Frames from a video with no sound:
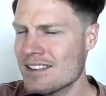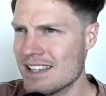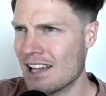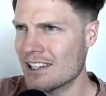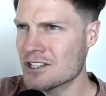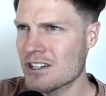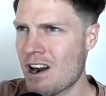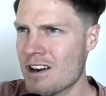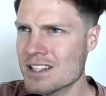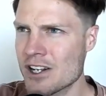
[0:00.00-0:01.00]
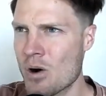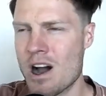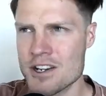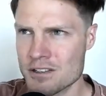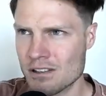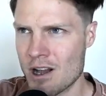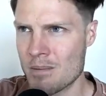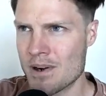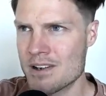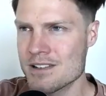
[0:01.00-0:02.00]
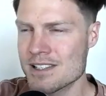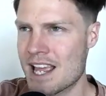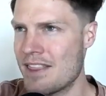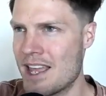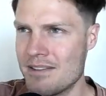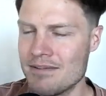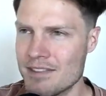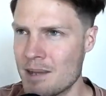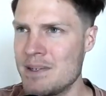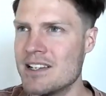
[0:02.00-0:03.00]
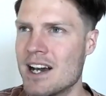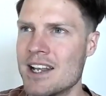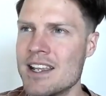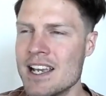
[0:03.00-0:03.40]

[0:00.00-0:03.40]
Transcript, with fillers: electric cars could go 100 kilometers and then they'd be done.